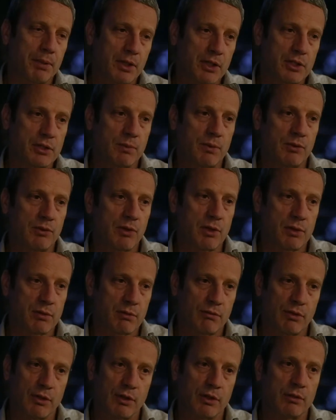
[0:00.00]
past, which has
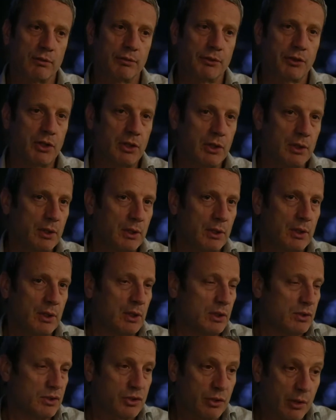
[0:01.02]
involved
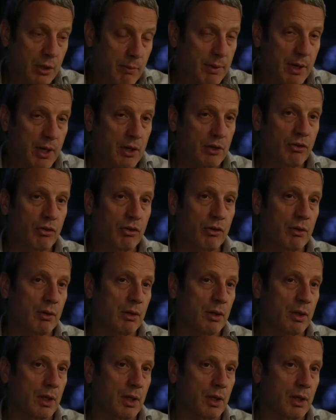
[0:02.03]

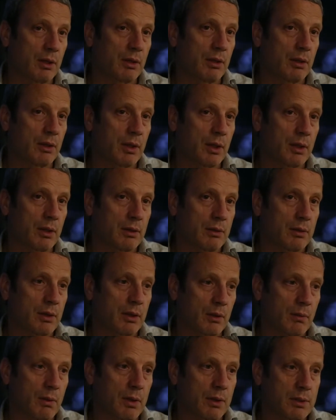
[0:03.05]
discrimination
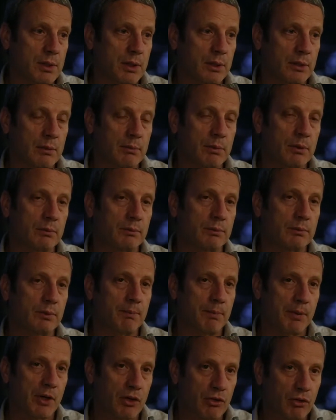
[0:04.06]
and quite terrible
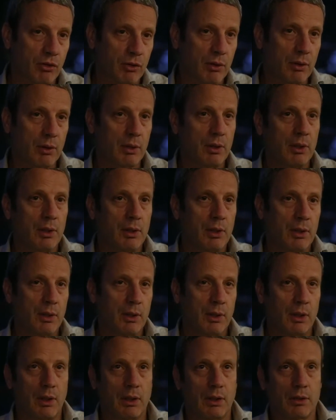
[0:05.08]
repression.
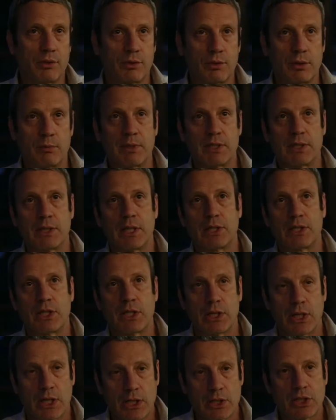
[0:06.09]
And through the
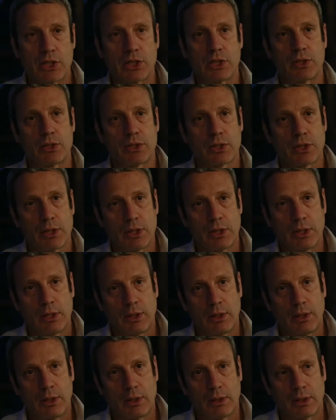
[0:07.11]
mid-1990s,
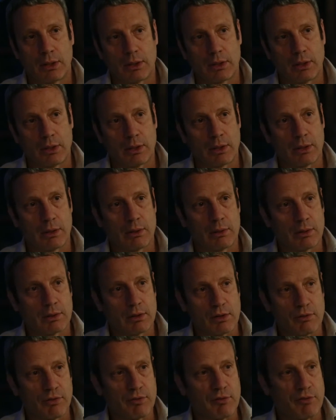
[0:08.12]
the
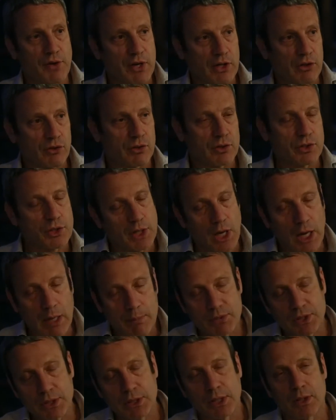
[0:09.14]
different factions
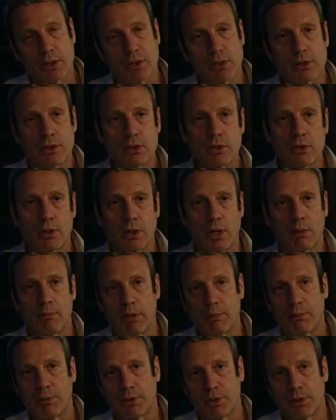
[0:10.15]
came together to come
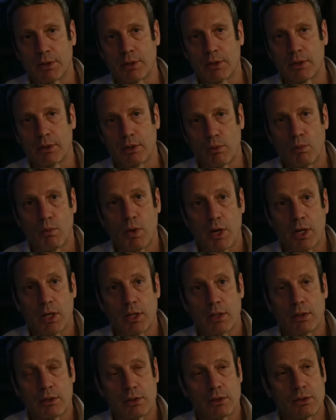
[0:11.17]
up with a
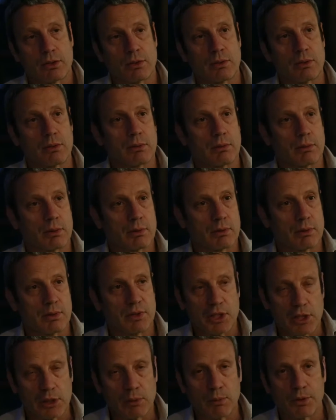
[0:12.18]
way to
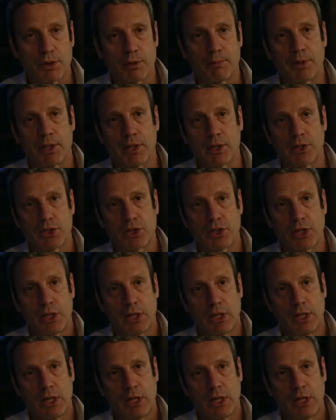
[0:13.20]
deal with the past